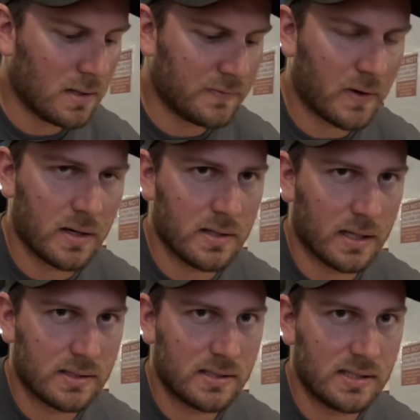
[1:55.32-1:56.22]
Very
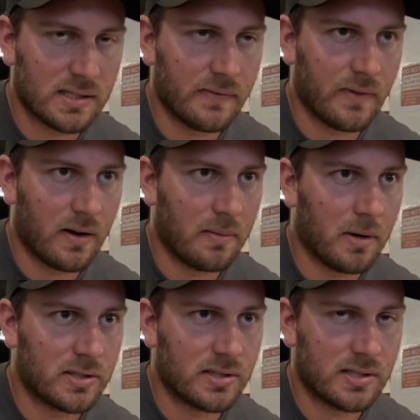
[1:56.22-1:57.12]
like seasoned, very
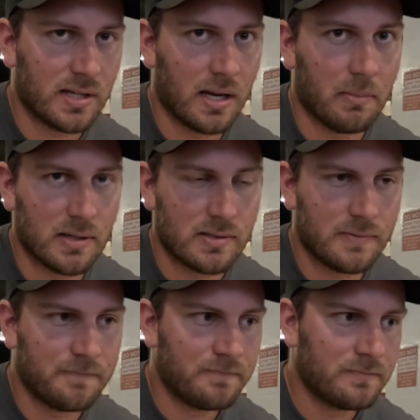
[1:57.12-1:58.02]
much the same as
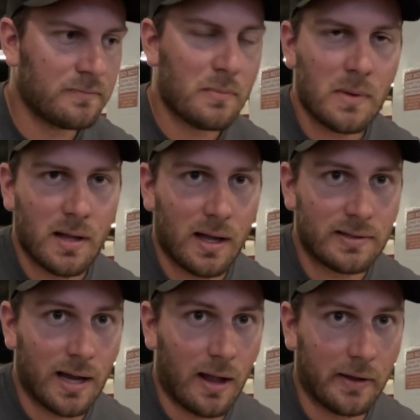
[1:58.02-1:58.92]

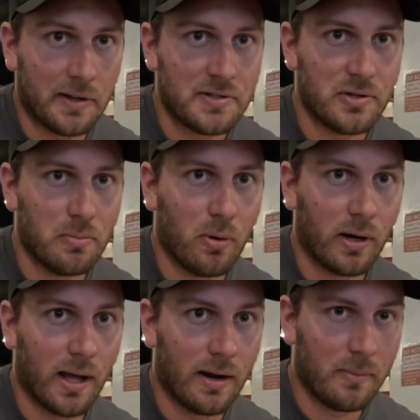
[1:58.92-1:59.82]
Italians do
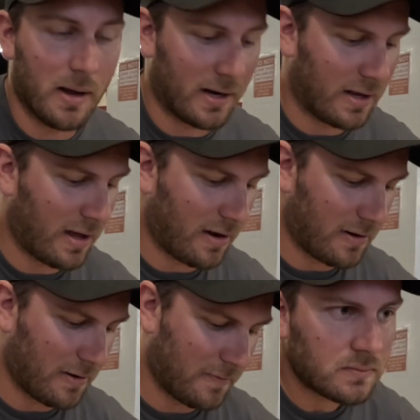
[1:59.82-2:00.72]
porchetta back in
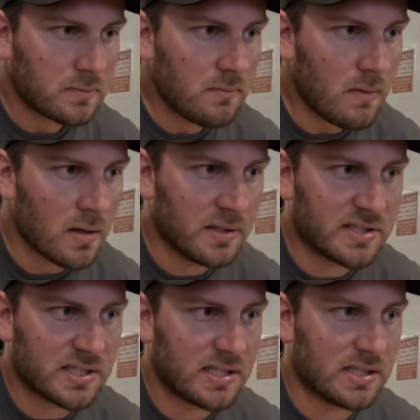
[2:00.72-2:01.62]
Canada. The
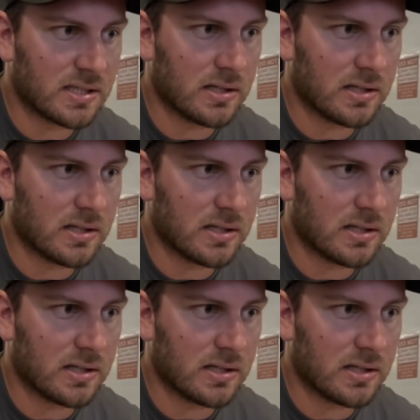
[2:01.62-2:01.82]
skin is a